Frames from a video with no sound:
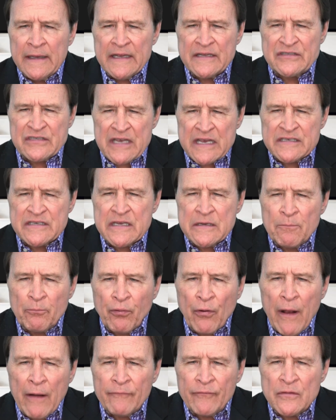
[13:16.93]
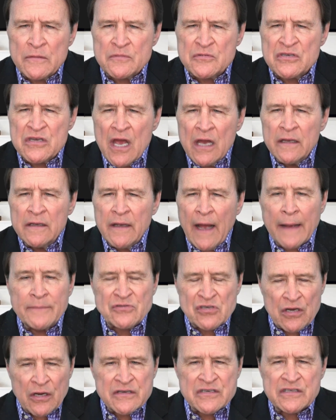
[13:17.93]
It says in
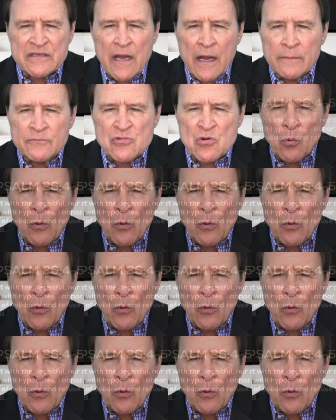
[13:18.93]
Psalm